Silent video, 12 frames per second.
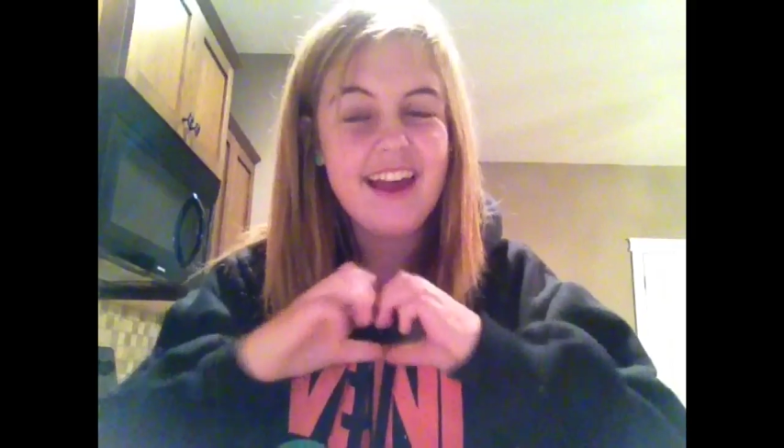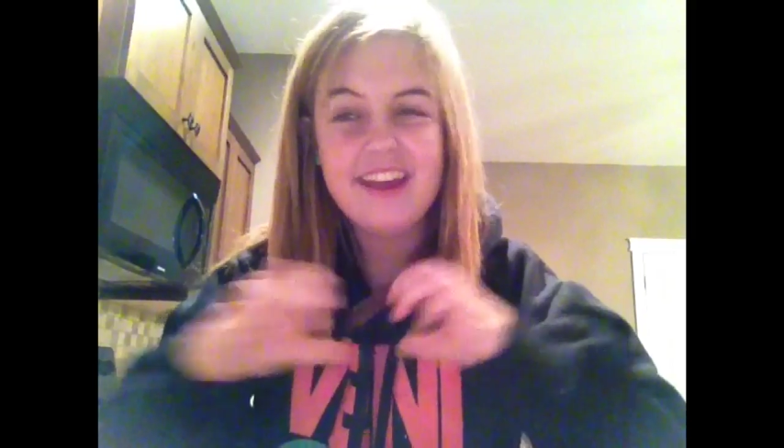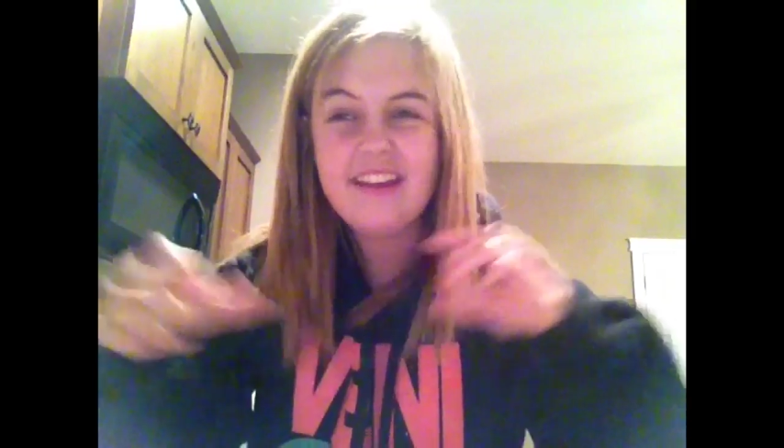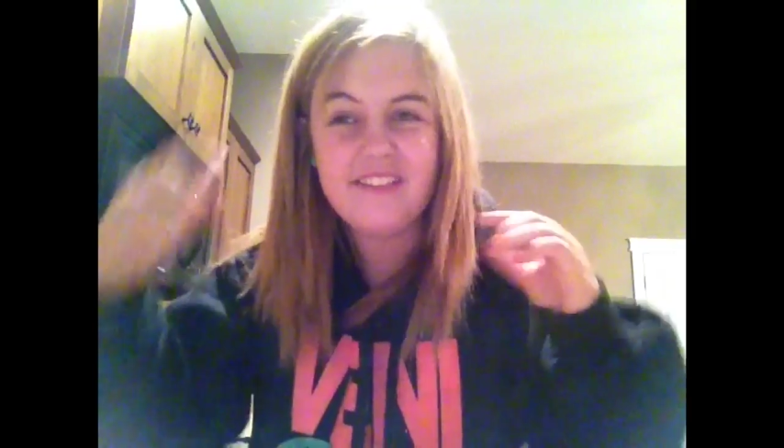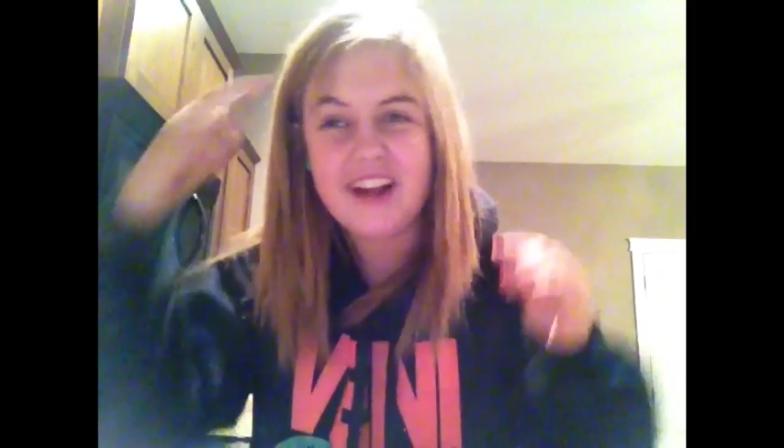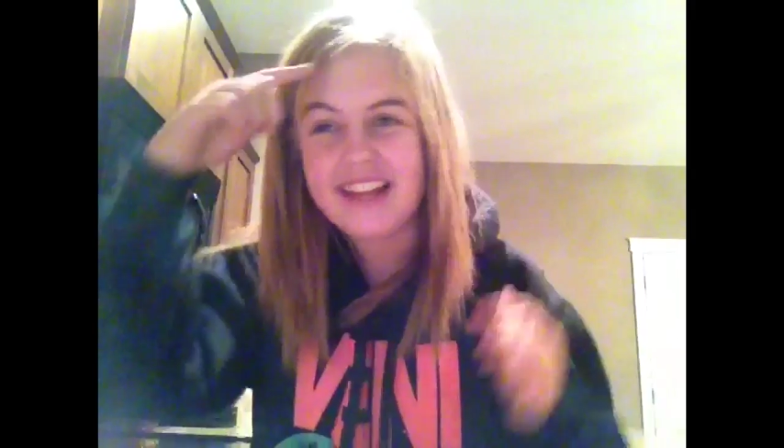
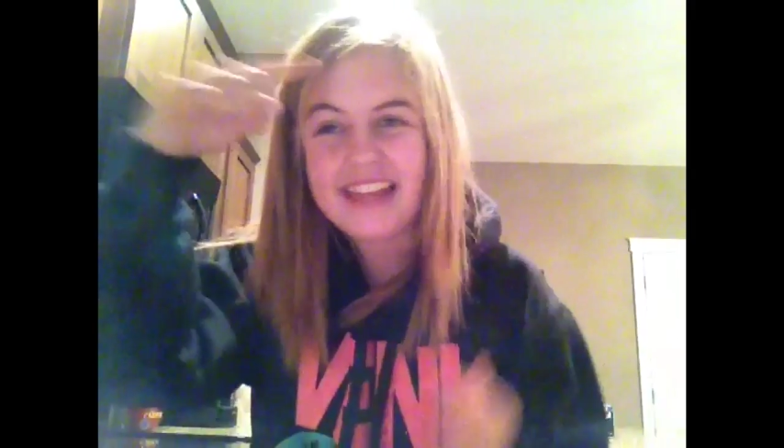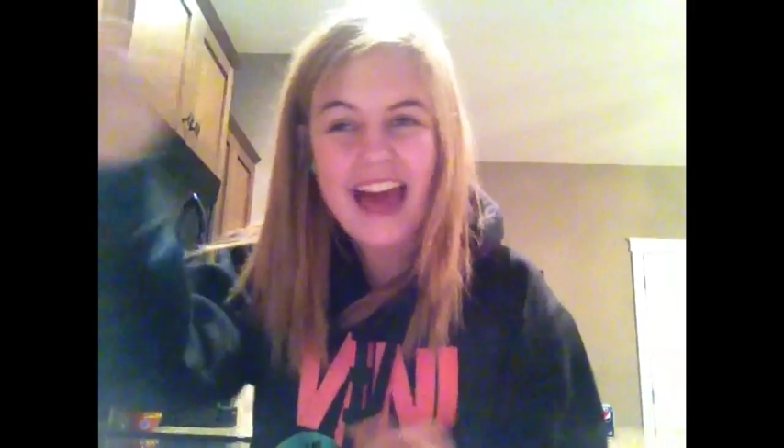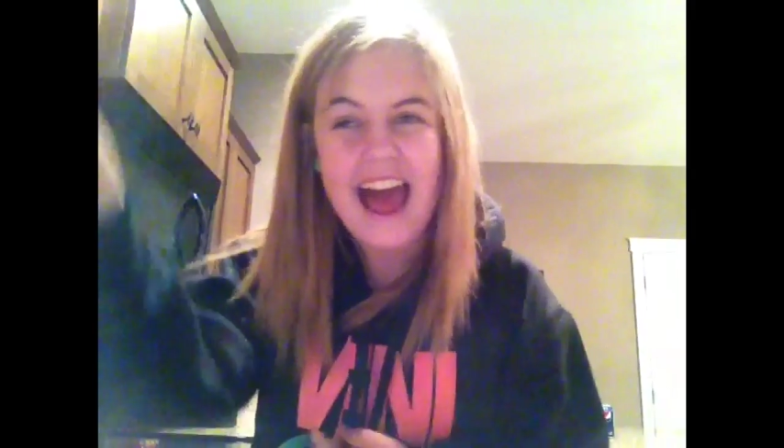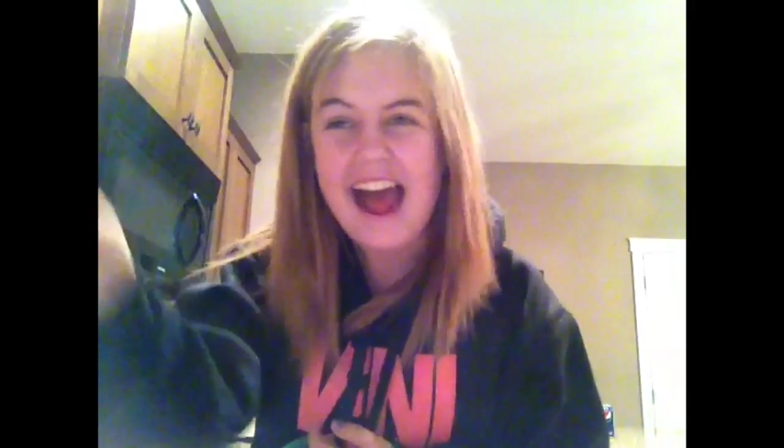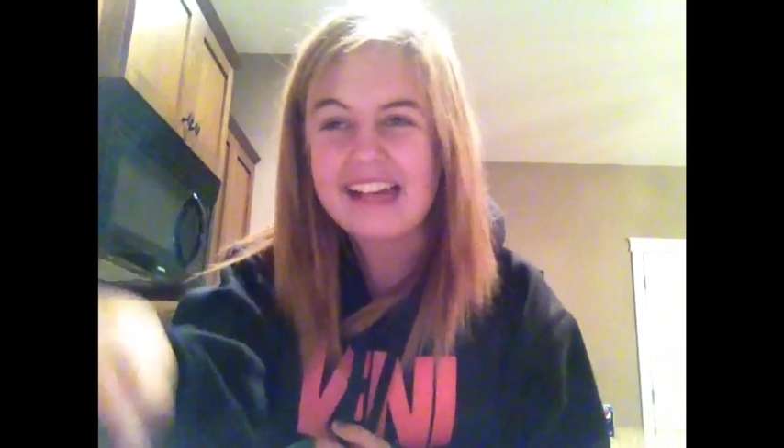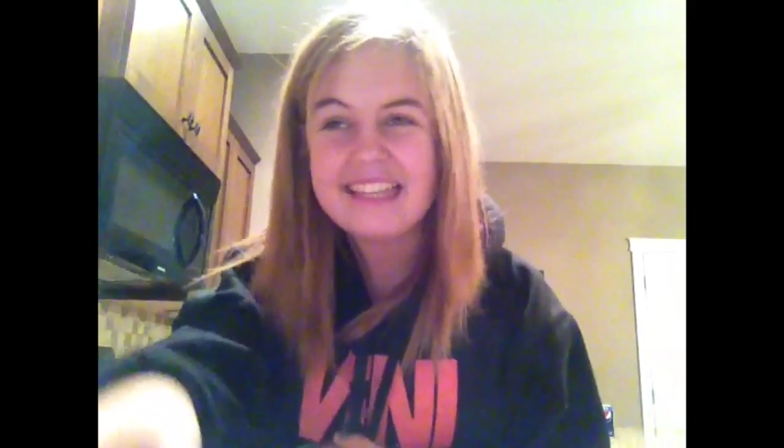You even got the
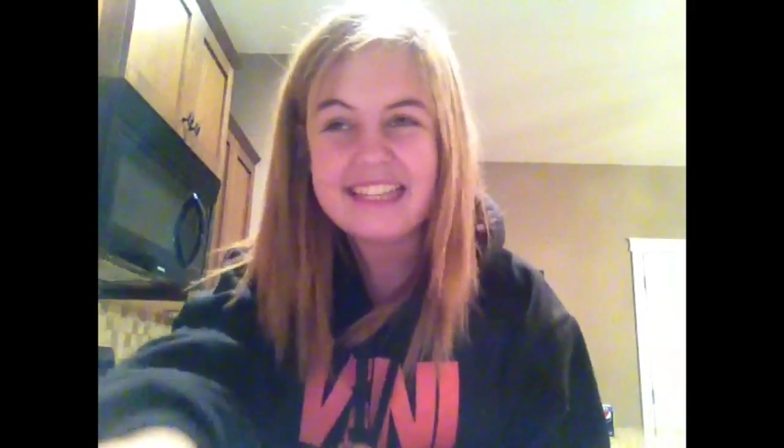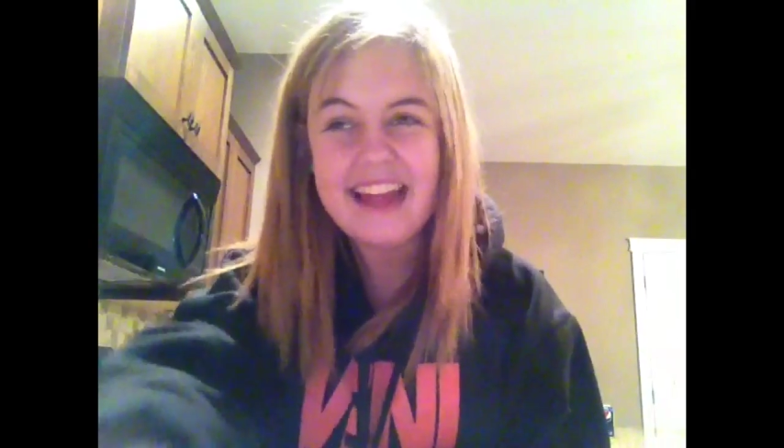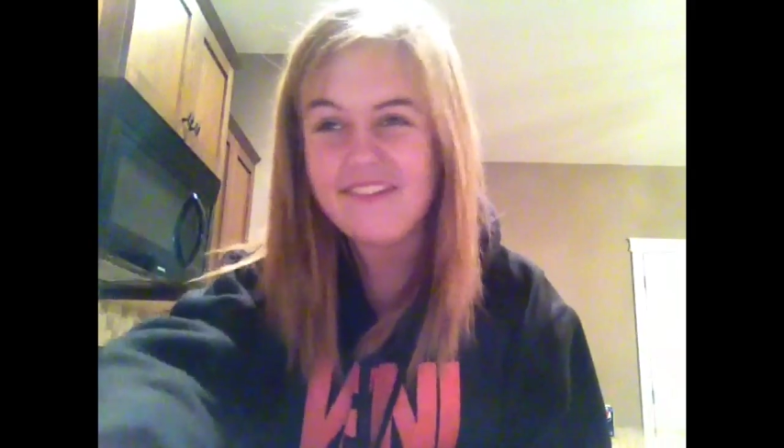hats and